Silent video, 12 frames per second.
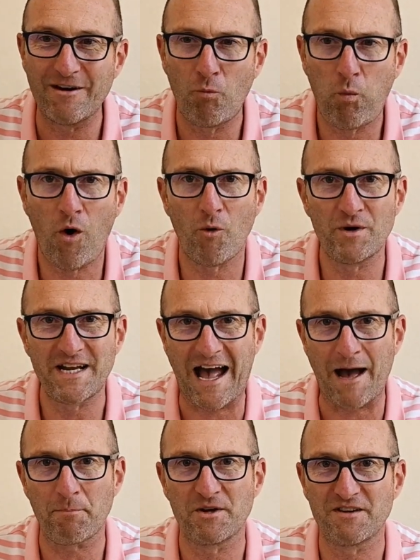what would
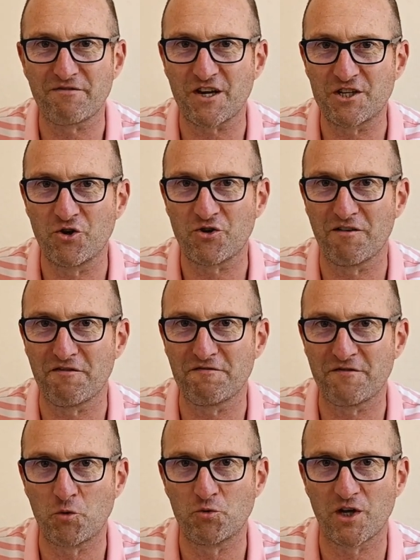happen if I took a
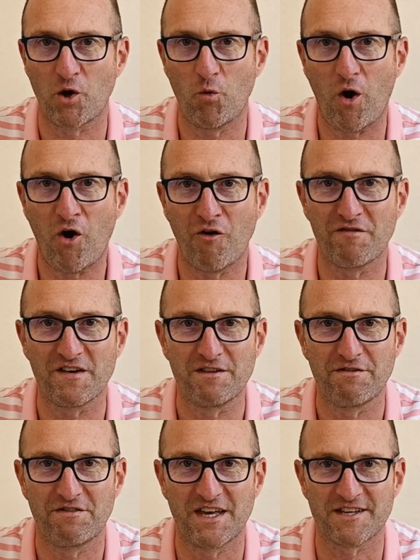photo of
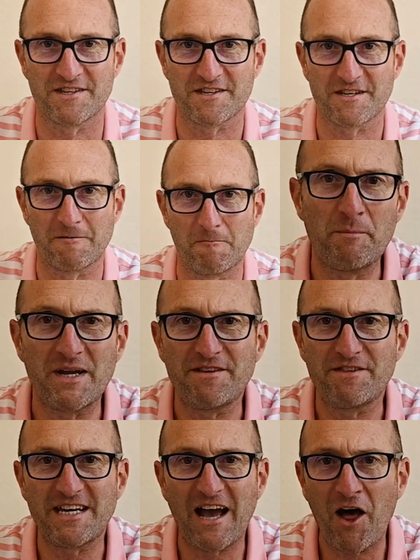this? For
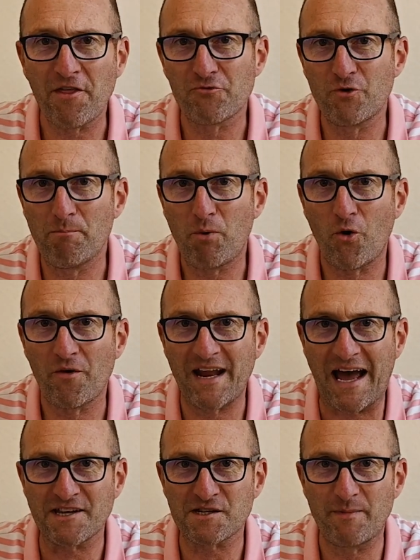me, the other
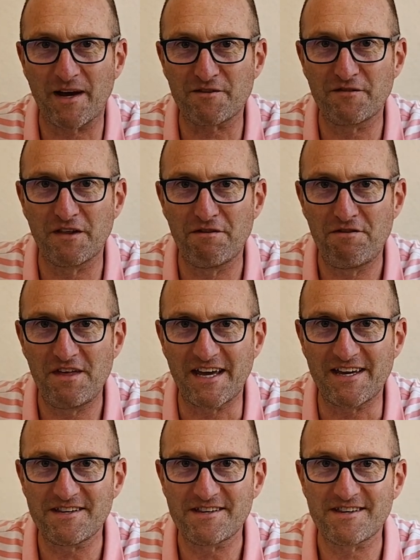important aspect for
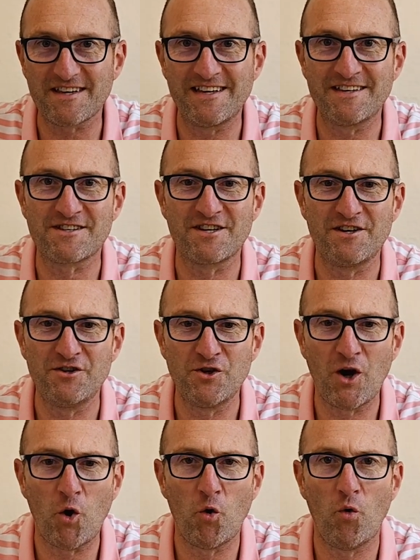this is to
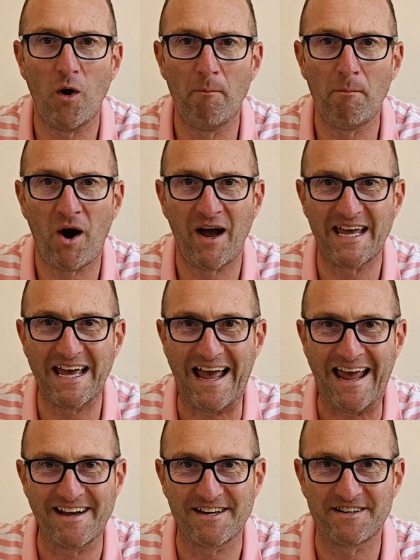know my
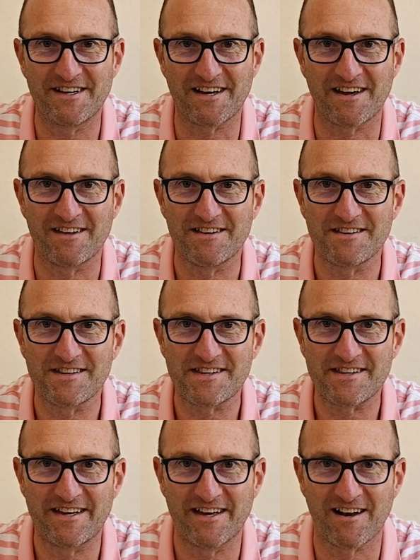editing
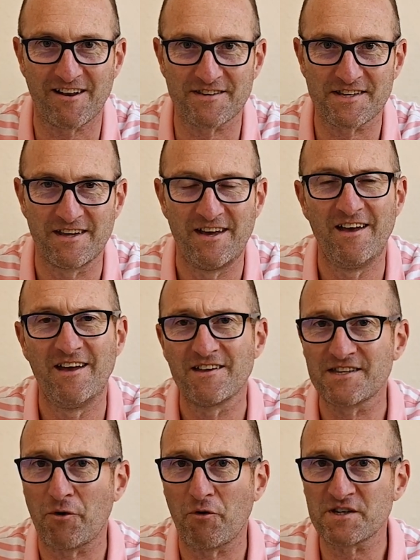skills.
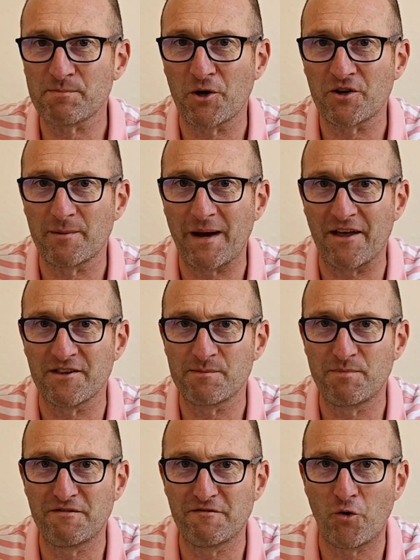So I've spoken about this
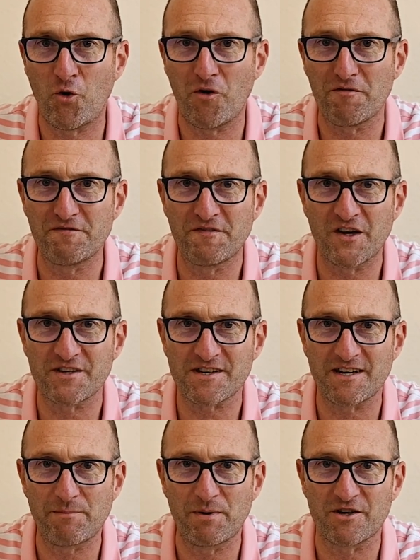before,
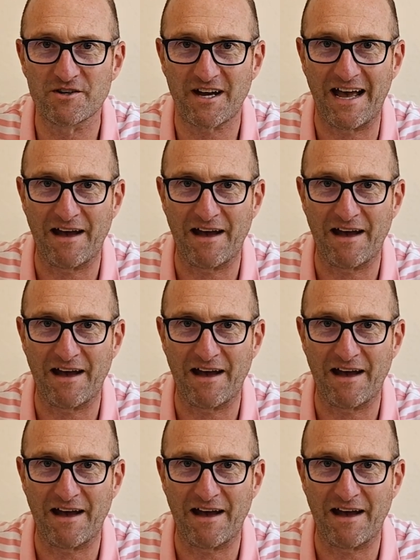firstly because I